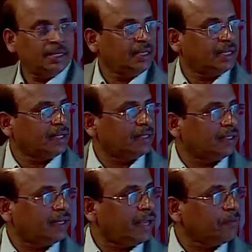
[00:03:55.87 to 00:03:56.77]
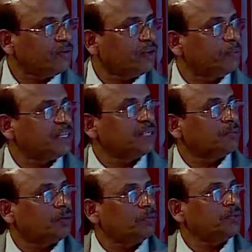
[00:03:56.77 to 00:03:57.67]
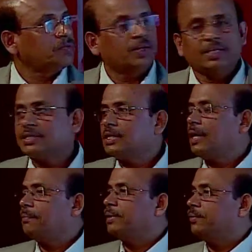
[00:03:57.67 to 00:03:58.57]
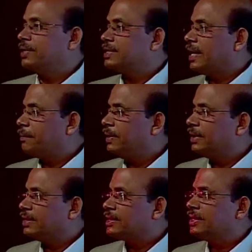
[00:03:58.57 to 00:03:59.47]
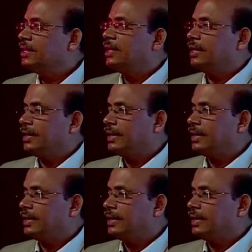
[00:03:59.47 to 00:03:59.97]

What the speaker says: In the damped vibration problems, what is happening is, under